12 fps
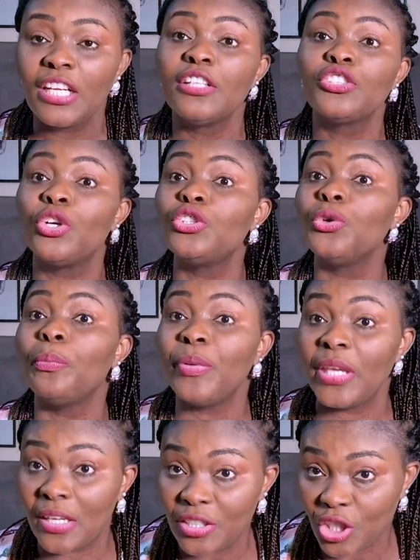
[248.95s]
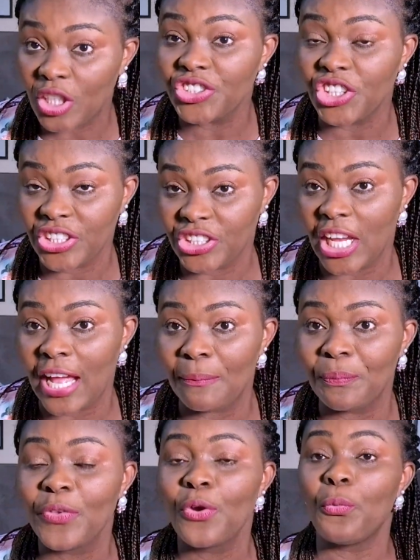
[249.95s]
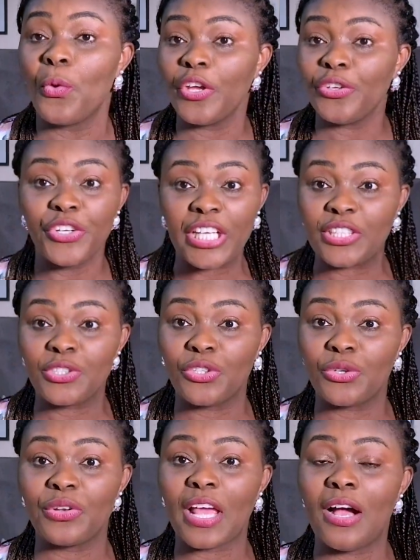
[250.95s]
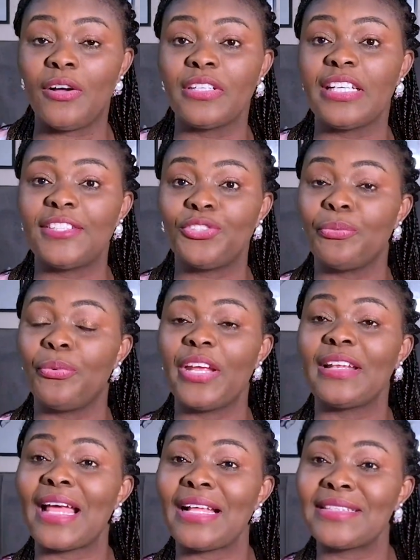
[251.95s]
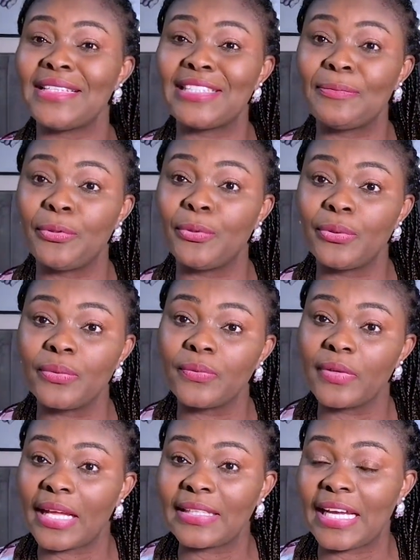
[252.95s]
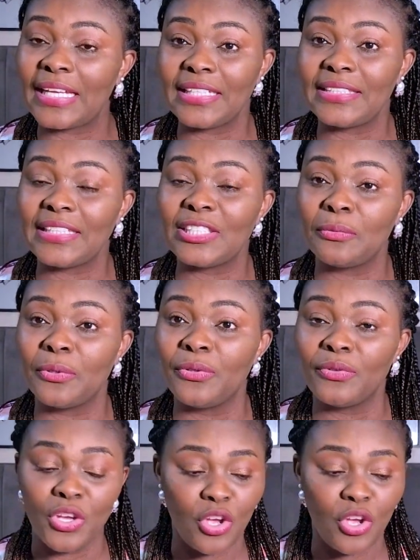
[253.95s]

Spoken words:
So to peel your ginger, what you need to do now is to bring that teaspoon, that tiny teaspoon,